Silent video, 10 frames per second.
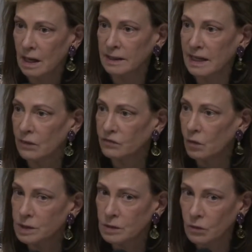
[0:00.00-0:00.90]
And now, of
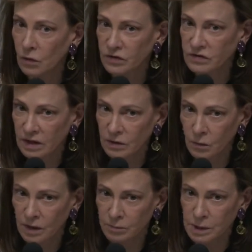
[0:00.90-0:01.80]
course, growth is under
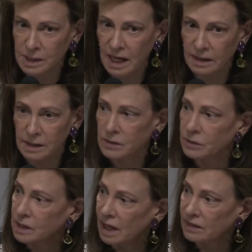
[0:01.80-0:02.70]
one percent, so
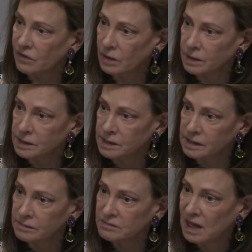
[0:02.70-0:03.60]
it's kind of hard to
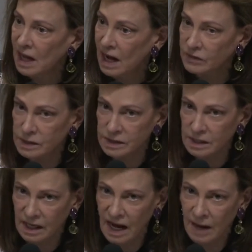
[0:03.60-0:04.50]
see how this is
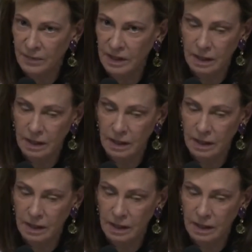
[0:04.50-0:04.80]
going to happen.